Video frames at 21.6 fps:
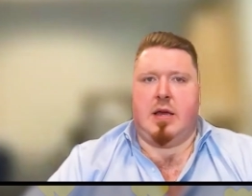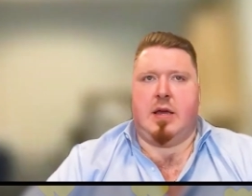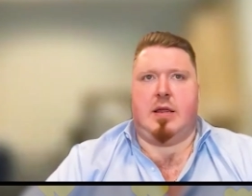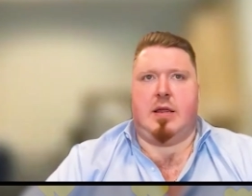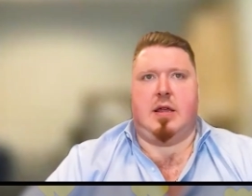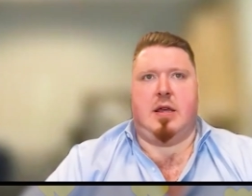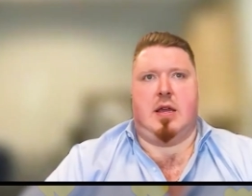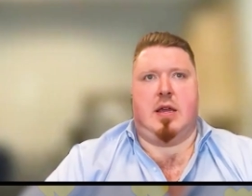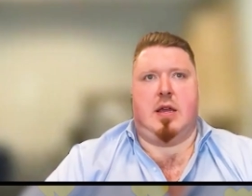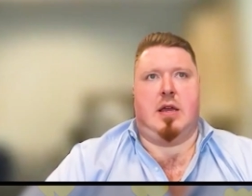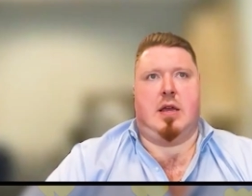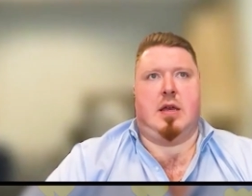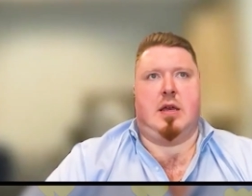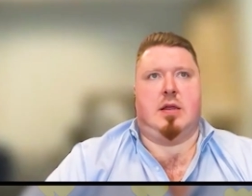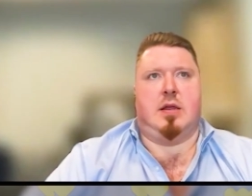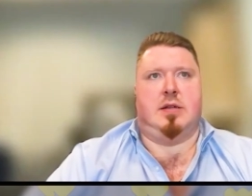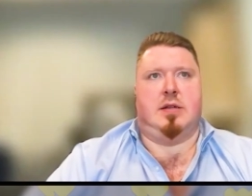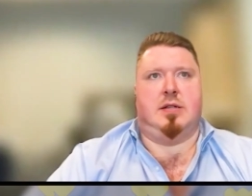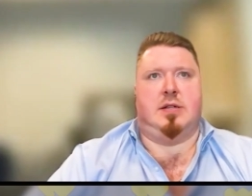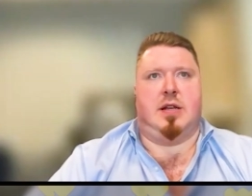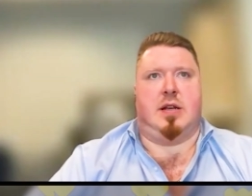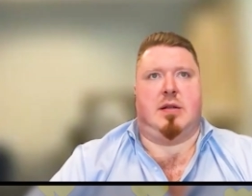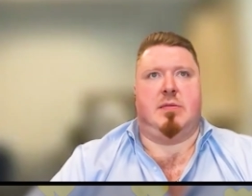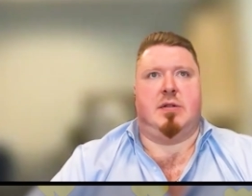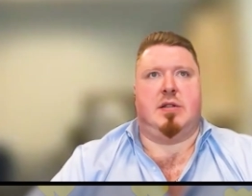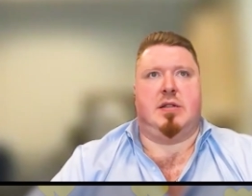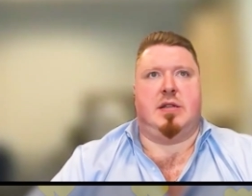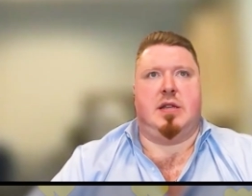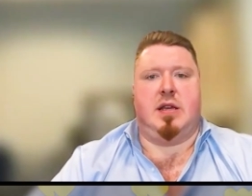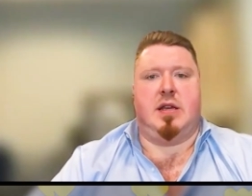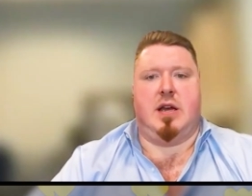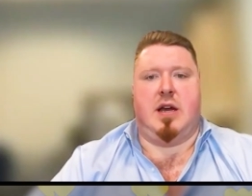the
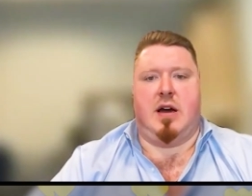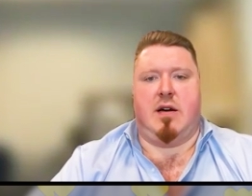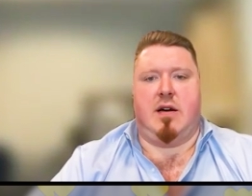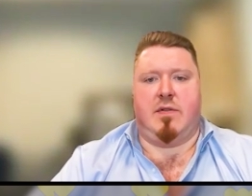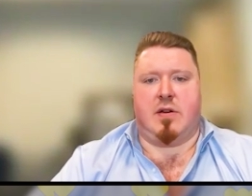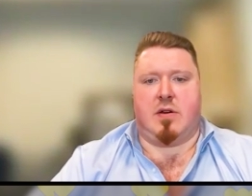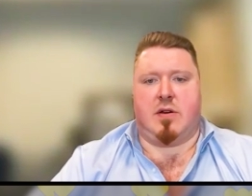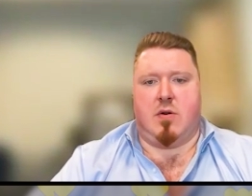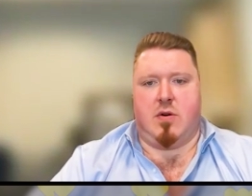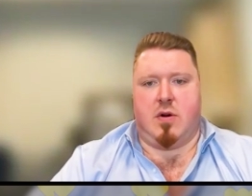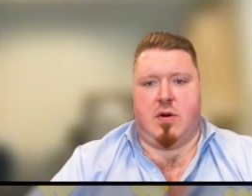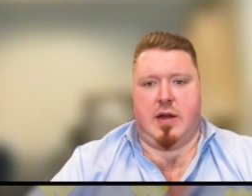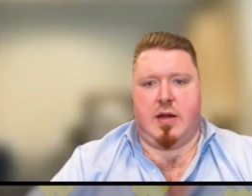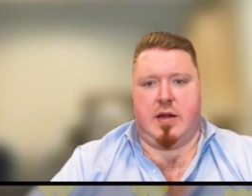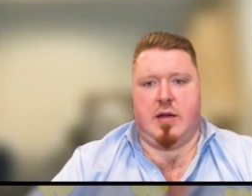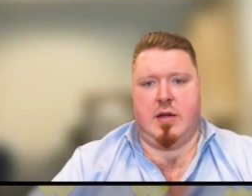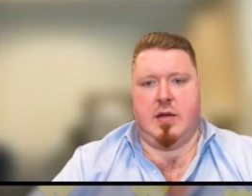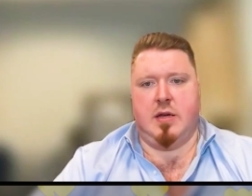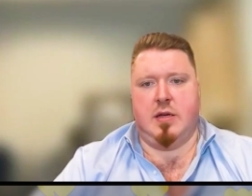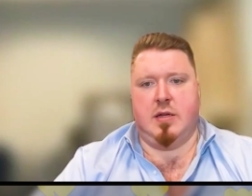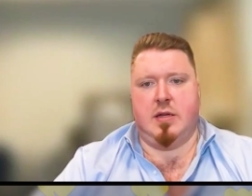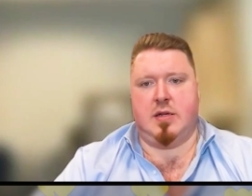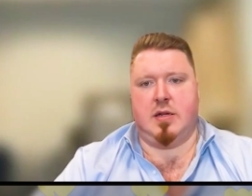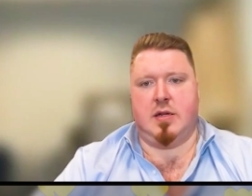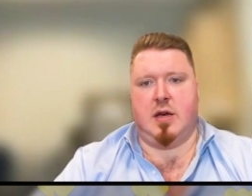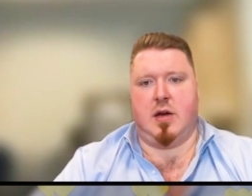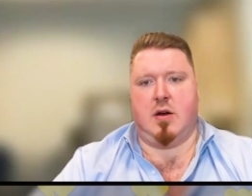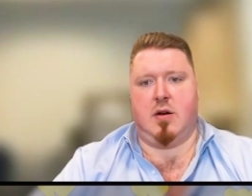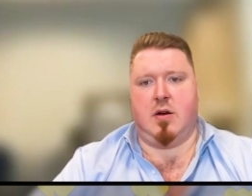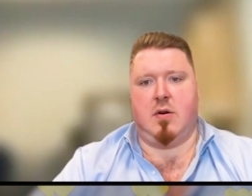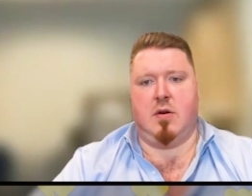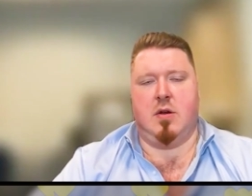legitimacy of a coin.
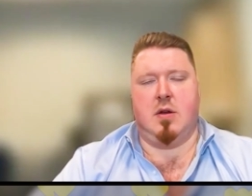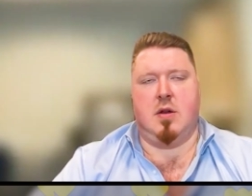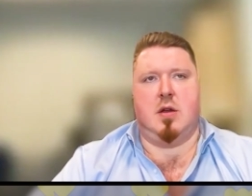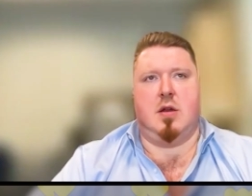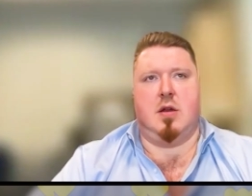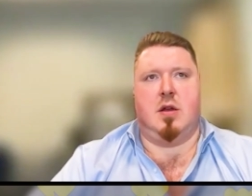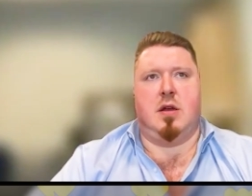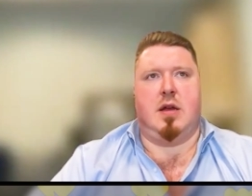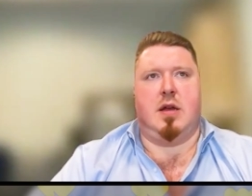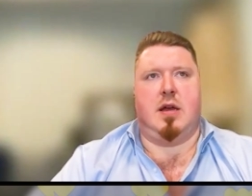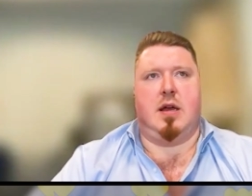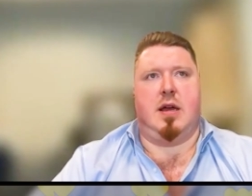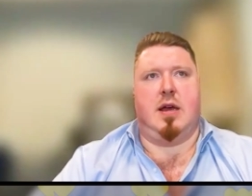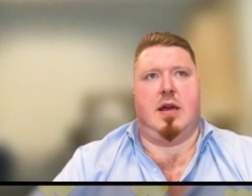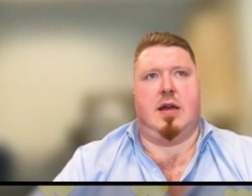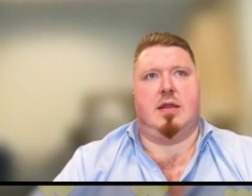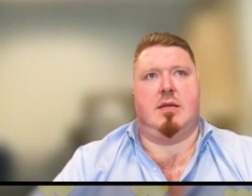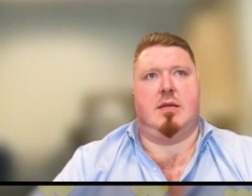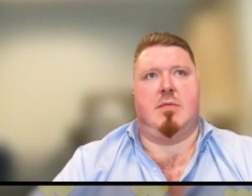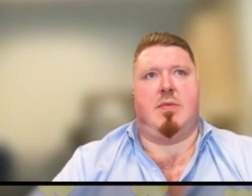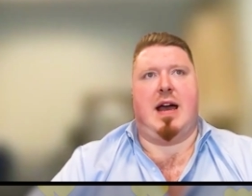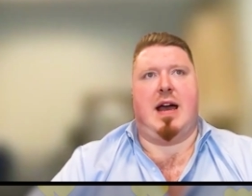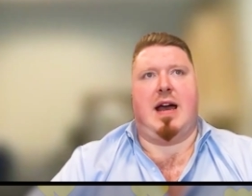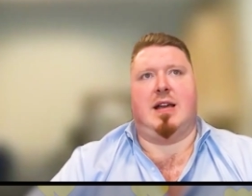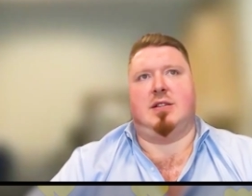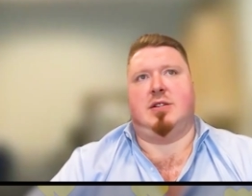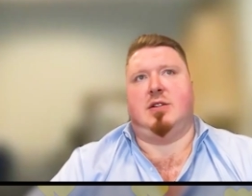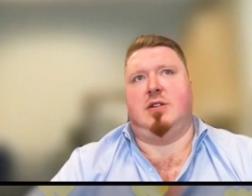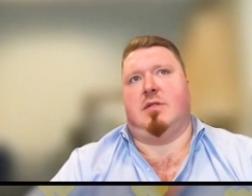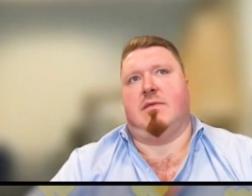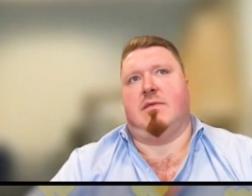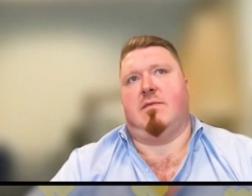So in the
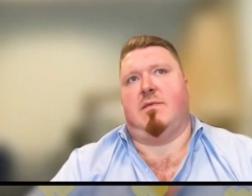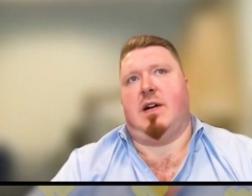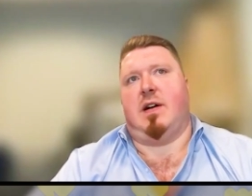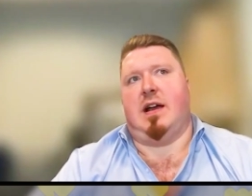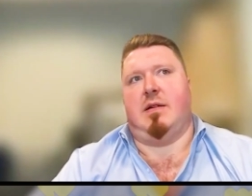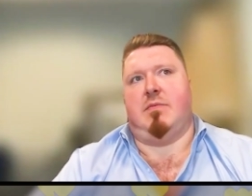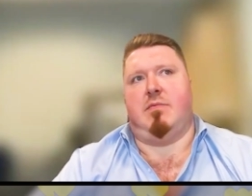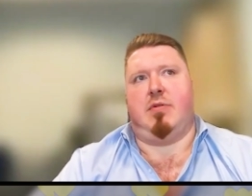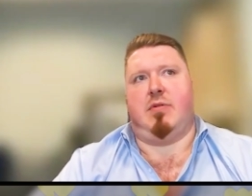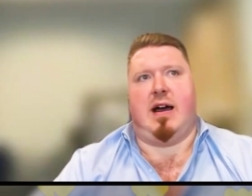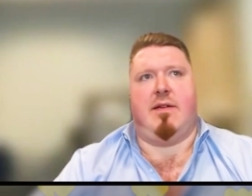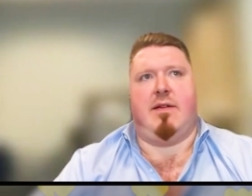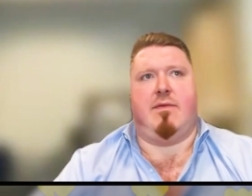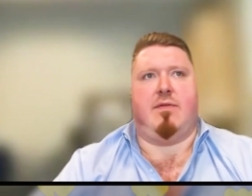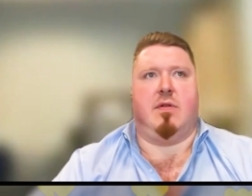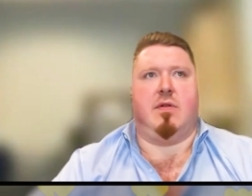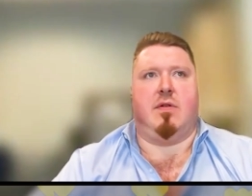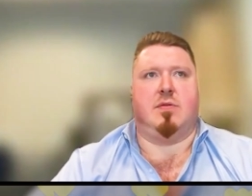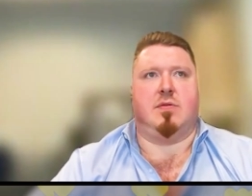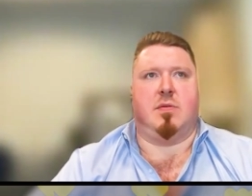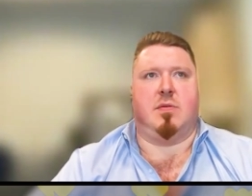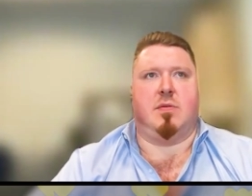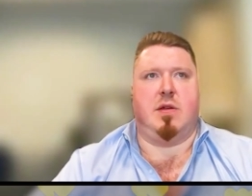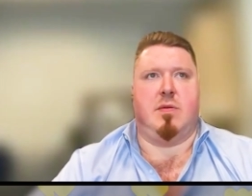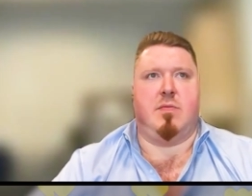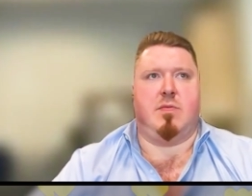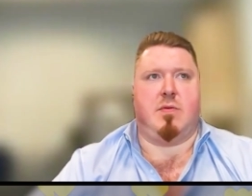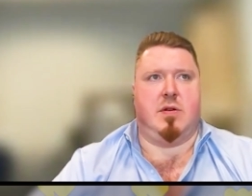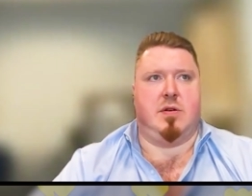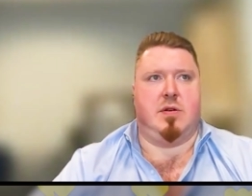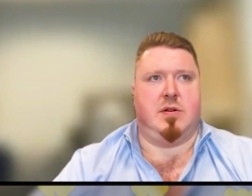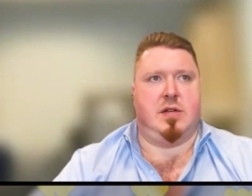past, you can find platforms where
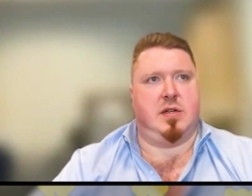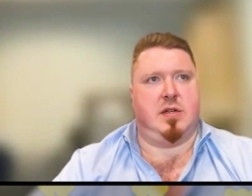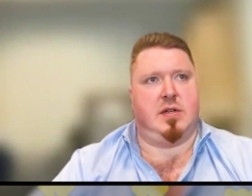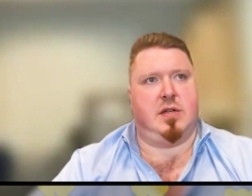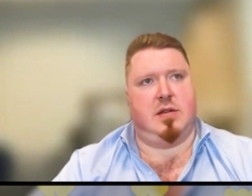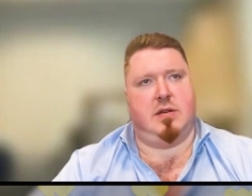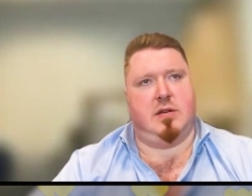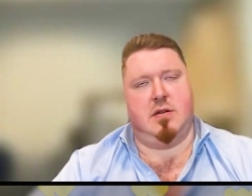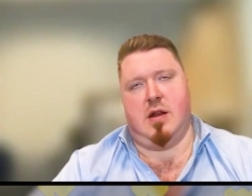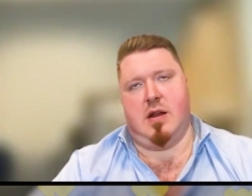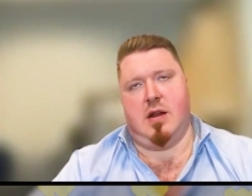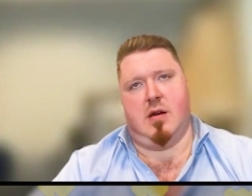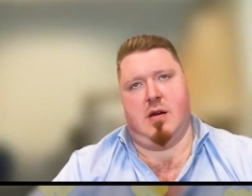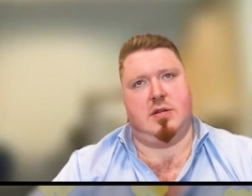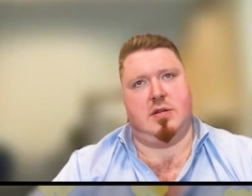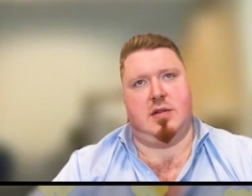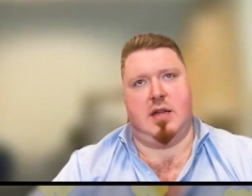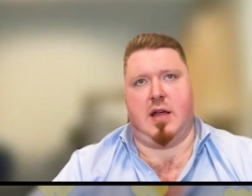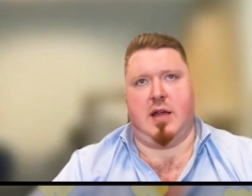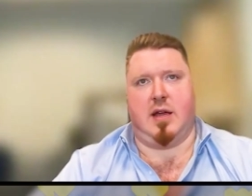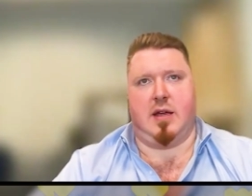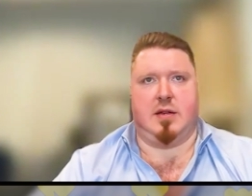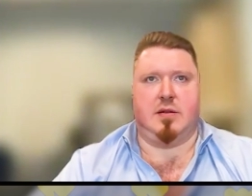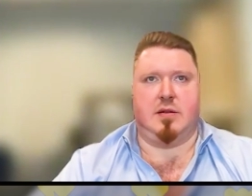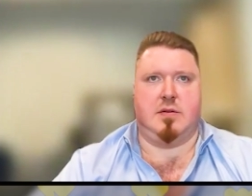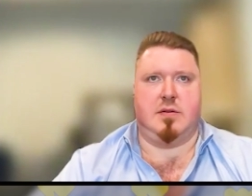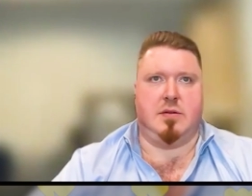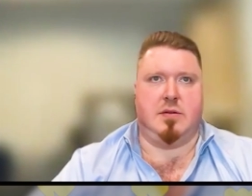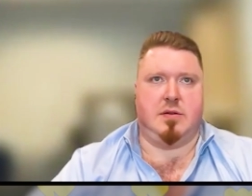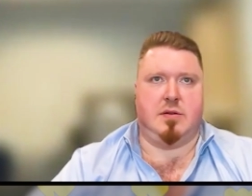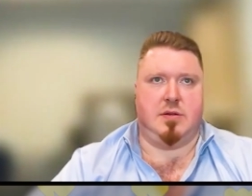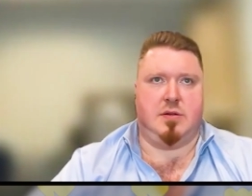people are just, you know, selling
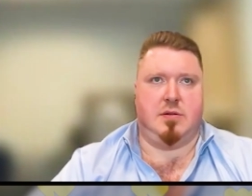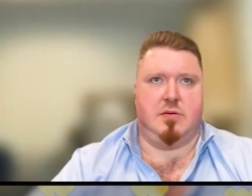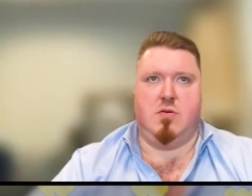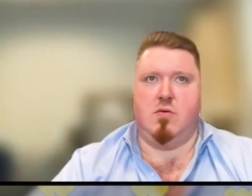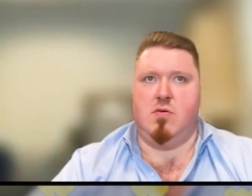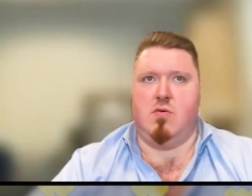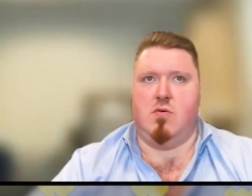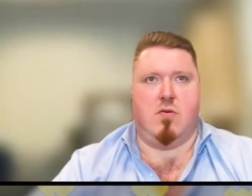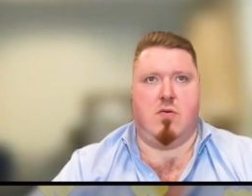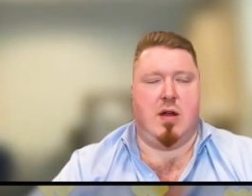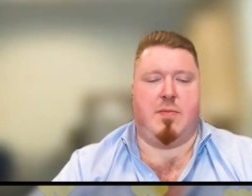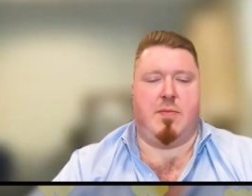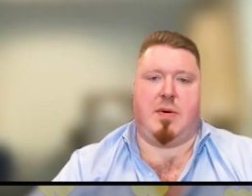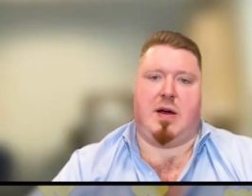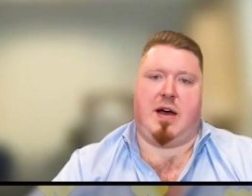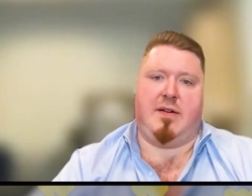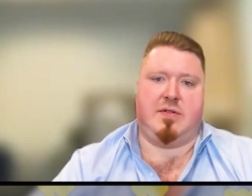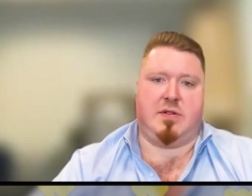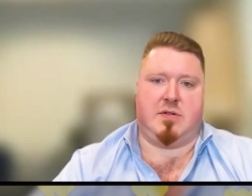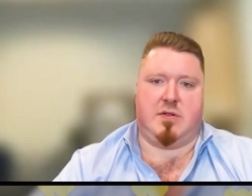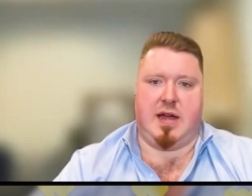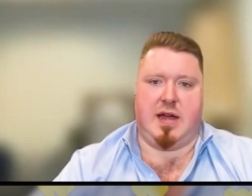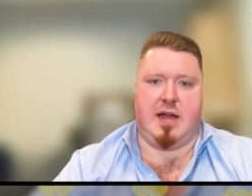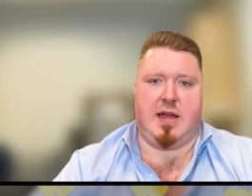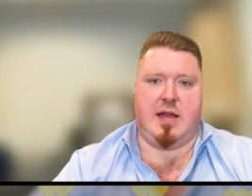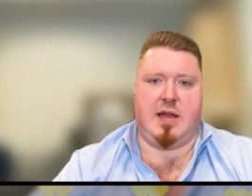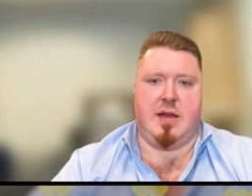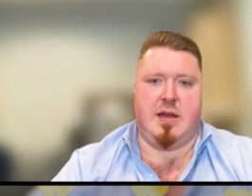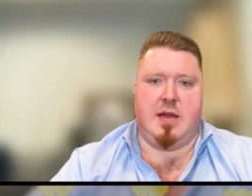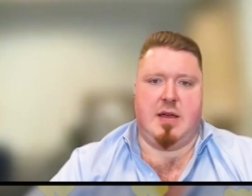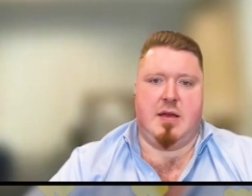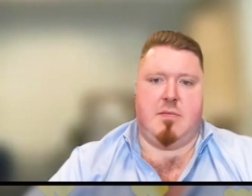ripoffs, right?
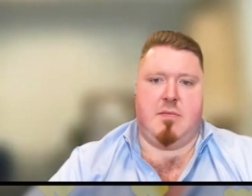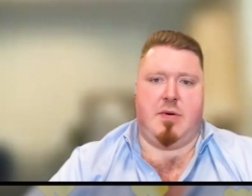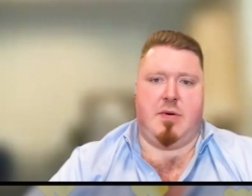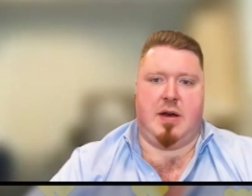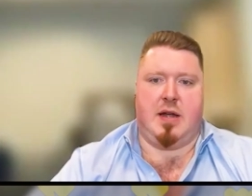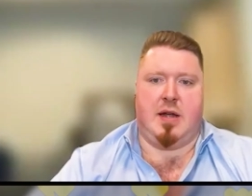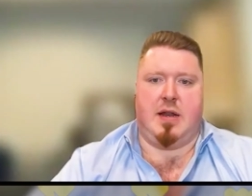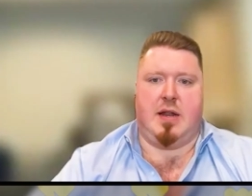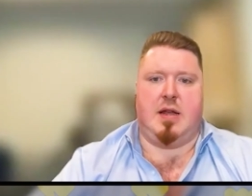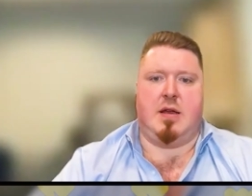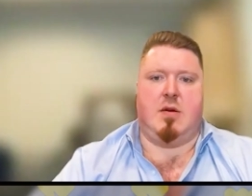But